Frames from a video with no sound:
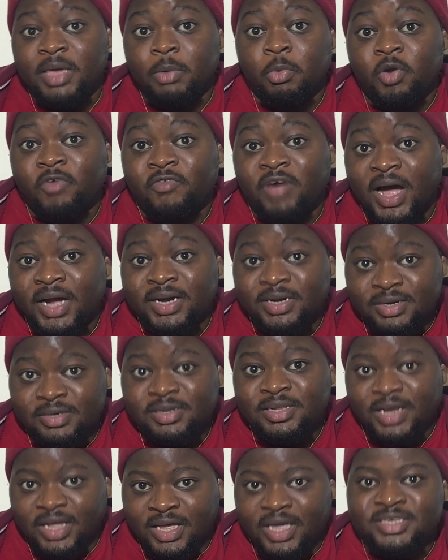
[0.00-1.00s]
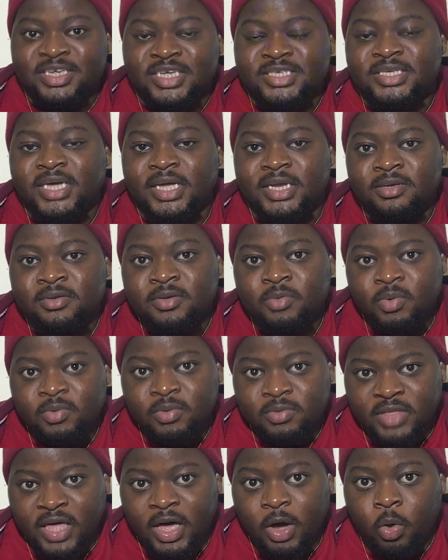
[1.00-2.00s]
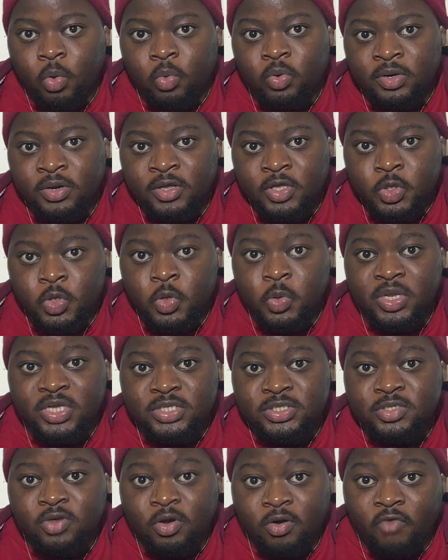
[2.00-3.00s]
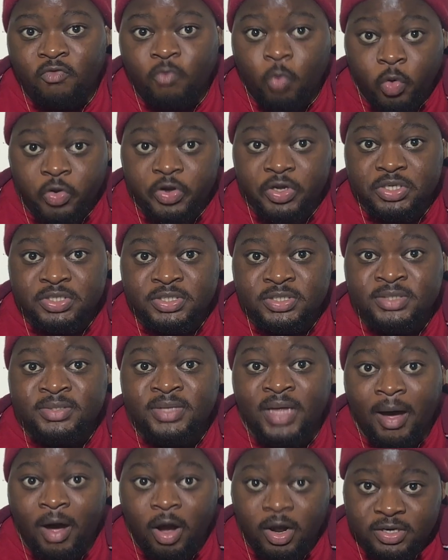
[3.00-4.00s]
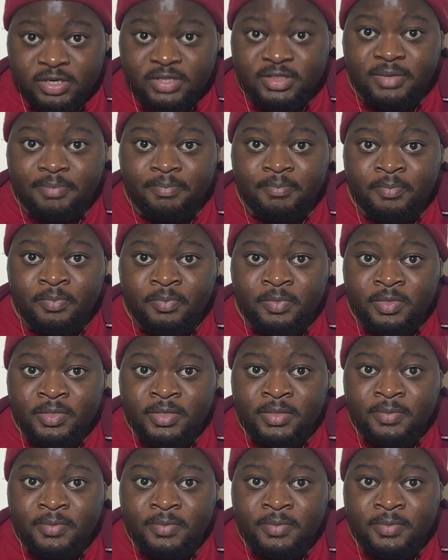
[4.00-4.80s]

They would have had, as I said, their own unit of warriors under them.